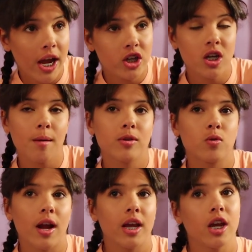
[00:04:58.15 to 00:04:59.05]
H&M
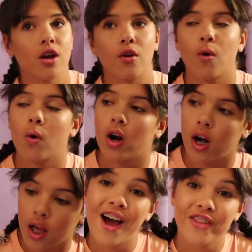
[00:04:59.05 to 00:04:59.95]
is right here or
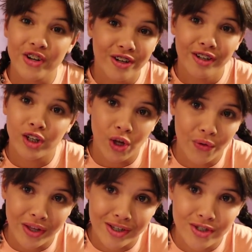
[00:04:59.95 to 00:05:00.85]
other
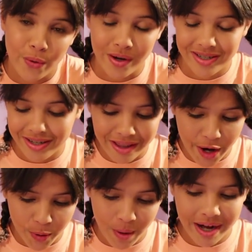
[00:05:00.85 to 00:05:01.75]
clothing stores
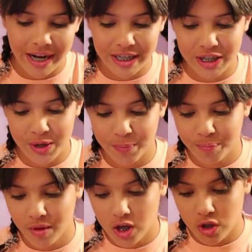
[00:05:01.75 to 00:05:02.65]
that are right next to you.
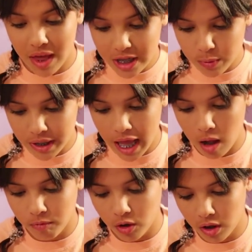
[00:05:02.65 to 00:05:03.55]
So that's really
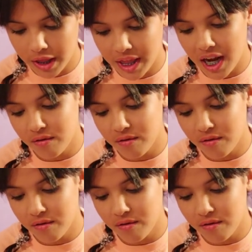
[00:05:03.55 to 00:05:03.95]
helpful. Then